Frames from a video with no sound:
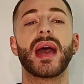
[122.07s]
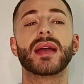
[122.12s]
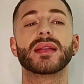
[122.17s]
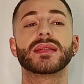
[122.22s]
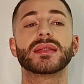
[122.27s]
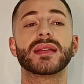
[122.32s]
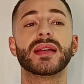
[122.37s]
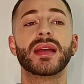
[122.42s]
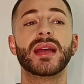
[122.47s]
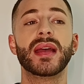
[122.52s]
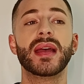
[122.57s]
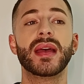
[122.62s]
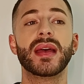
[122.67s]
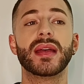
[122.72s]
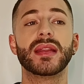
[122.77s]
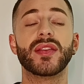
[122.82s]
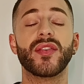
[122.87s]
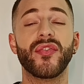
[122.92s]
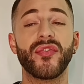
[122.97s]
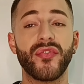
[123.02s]
And
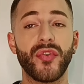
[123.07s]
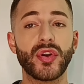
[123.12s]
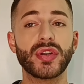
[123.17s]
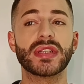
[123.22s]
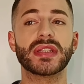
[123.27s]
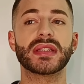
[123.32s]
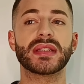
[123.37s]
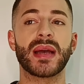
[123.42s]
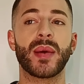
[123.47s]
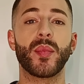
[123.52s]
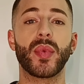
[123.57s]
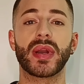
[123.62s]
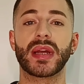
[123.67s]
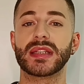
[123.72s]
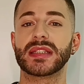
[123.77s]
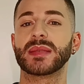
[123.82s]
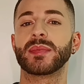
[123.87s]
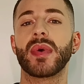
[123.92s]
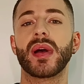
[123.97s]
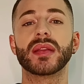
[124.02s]
the first time when I
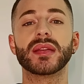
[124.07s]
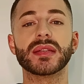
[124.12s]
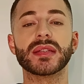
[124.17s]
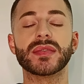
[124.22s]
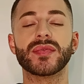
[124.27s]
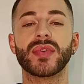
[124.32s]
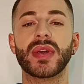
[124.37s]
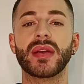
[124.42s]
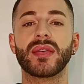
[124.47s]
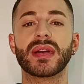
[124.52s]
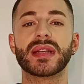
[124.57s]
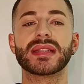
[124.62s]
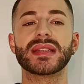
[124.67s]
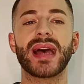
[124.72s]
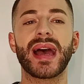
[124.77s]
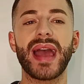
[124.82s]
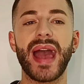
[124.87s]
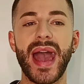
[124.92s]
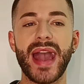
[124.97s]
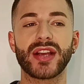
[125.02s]
smelled this fragrance,
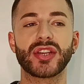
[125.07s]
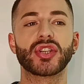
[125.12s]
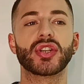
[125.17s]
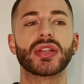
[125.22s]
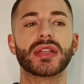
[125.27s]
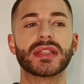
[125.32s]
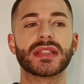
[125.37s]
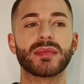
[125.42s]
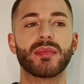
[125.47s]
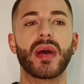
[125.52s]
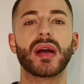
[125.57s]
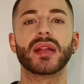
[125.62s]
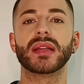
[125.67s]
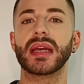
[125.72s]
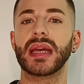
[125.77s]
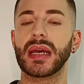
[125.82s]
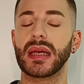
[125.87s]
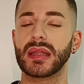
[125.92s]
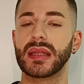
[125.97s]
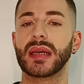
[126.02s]
I actually
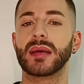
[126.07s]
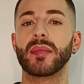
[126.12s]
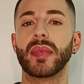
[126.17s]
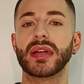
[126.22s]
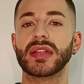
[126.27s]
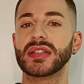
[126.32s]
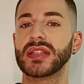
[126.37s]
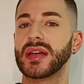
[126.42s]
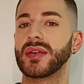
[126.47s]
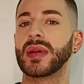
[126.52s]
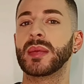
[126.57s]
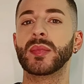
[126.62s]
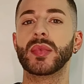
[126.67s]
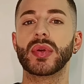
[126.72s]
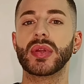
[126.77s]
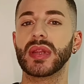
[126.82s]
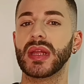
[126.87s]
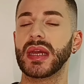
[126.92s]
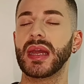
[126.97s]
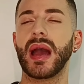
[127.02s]
smelled Alien by Terry
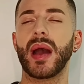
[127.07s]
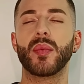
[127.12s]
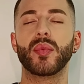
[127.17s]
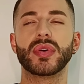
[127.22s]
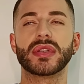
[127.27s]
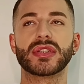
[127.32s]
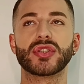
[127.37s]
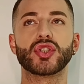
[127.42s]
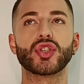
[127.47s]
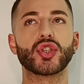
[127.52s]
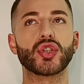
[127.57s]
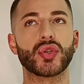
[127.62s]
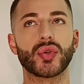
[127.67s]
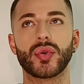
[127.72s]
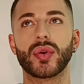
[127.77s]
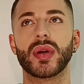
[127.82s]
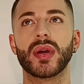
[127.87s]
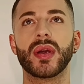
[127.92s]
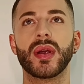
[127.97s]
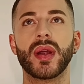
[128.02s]
Mugler. I wasn't
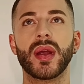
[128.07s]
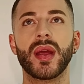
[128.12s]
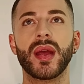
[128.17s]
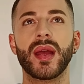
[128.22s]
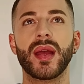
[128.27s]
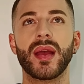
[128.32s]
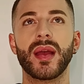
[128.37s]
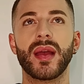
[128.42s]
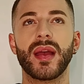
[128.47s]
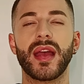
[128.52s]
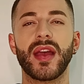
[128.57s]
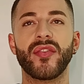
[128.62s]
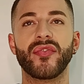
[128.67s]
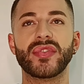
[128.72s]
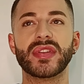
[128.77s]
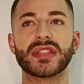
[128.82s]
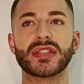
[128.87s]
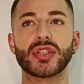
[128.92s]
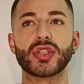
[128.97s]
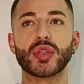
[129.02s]
sure if
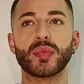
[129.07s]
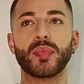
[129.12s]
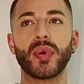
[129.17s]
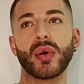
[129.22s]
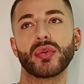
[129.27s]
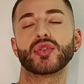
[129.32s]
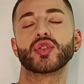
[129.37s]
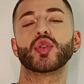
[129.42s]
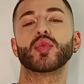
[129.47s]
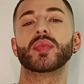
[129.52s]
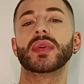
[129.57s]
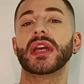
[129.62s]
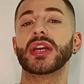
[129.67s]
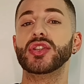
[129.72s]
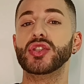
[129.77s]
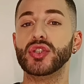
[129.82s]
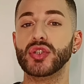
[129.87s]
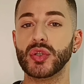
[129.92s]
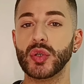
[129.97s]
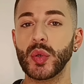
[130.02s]
this is supposed to be a
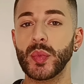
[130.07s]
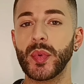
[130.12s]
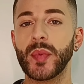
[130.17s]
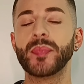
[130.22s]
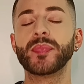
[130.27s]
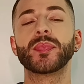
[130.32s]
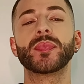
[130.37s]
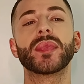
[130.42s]
dupe.